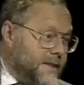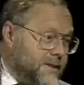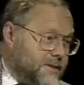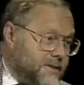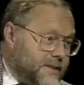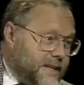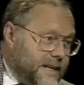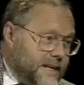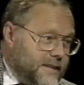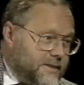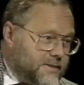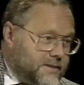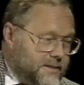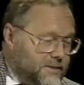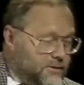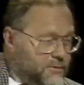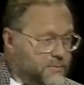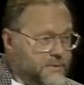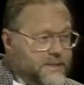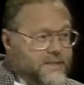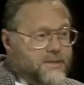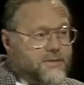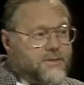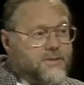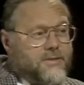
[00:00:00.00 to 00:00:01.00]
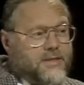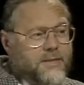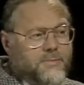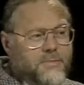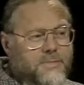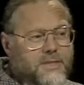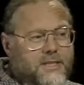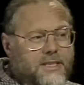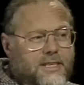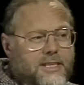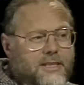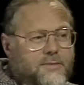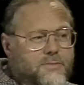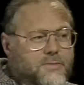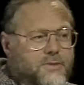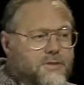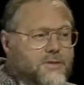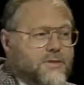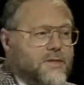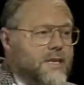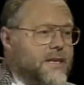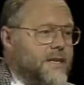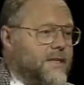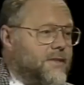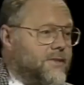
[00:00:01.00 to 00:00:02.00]
cases, we can sometimes
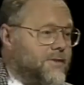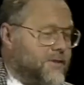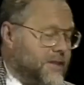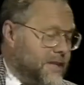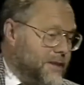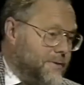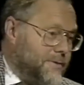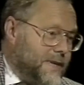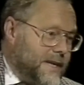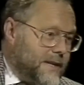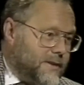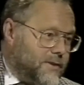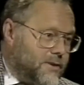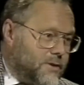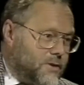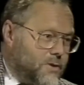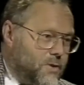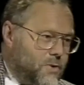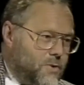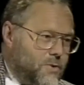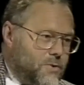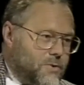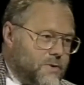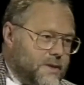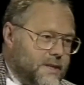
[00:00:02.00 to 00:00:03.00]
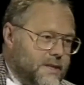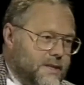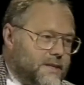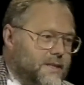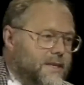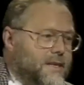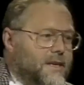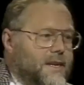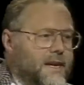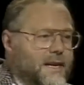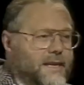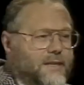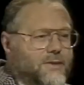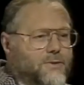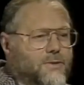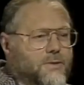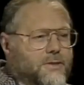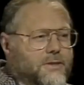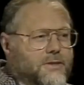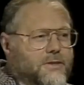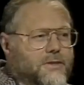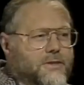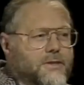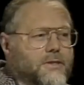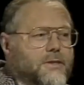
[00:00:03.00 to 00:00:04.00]
see round the corner in order
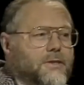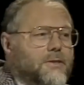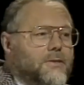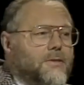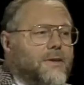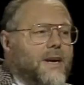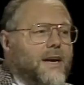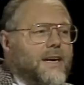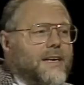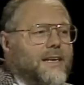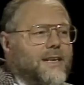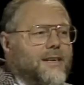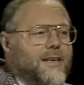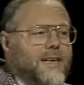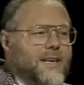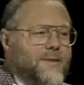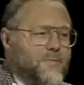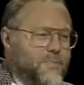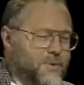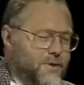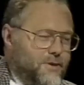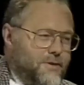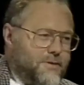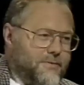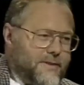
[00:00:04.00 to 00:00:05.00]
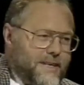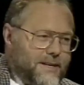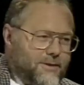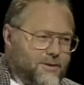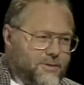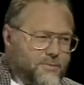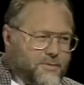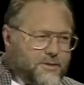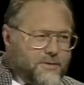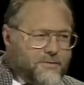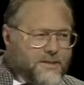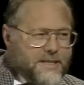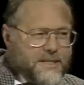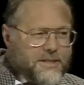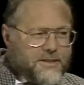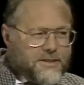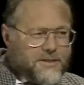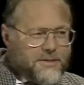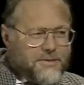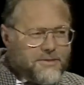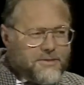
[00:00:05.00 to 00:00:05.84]
to uh, improve our observations.